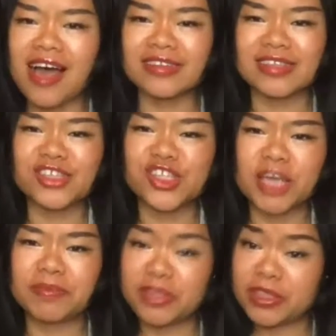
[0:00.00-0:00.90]
are
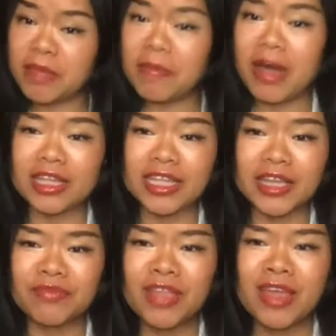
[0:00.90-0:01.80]
shaped in the body,
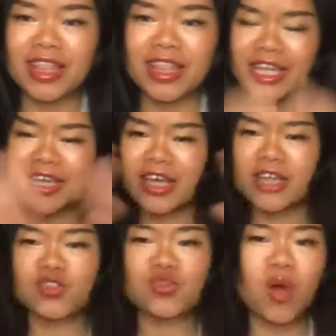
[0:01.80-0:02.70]
they're like
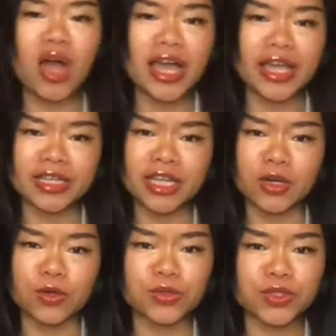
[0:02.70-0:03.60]

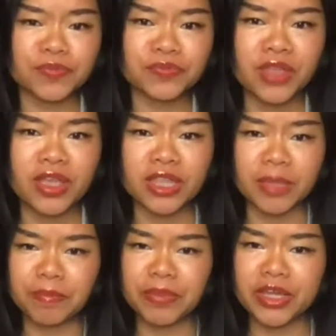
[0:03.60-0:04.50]
triangles. They're
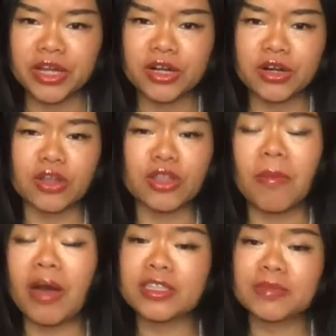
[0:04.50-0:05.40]
bigger on the
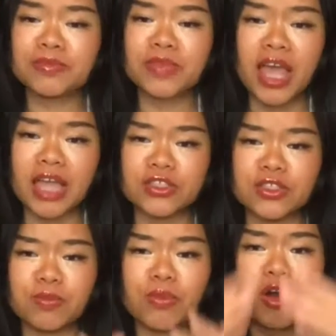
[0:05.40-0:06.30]
bottom and
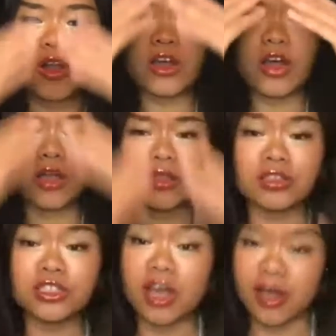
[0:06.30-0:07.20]
smaller on the
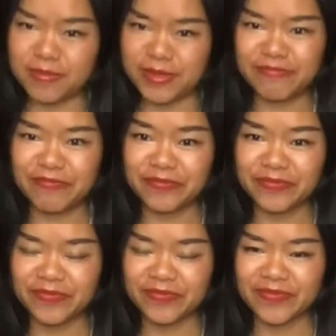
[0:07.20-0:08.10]
top,
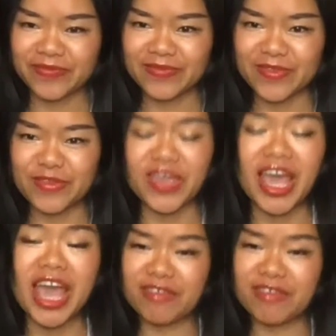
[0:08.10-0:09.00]
if you
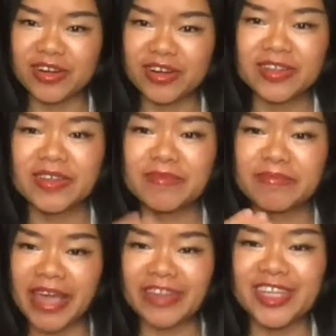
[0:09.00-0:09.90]
ever pay
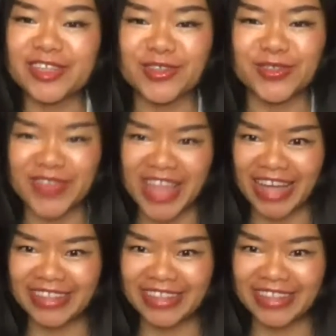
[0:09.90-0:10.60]
attention to that.